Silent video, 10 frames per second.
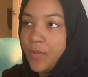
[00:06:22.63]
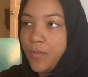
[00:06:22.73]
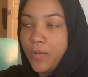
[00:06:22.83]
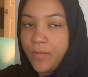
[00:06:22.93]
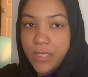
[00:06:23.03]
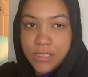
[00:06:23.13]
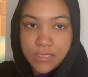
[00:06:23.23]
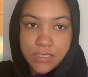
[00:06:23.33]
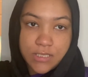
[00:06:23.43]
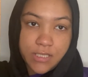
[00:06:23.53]
we
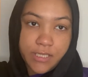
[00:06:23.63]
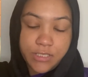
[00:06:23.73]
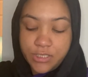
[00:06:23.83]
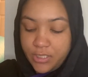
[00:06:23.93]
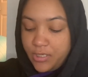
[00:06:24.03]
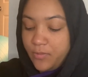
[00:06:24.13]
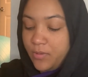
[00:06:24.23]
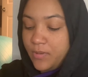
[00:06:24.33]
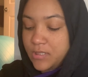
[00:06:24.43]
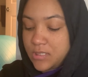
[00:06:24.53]
went to Nigeria, we
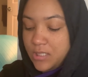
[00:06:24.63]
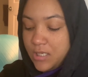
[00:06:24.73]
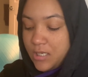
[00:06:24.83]
went to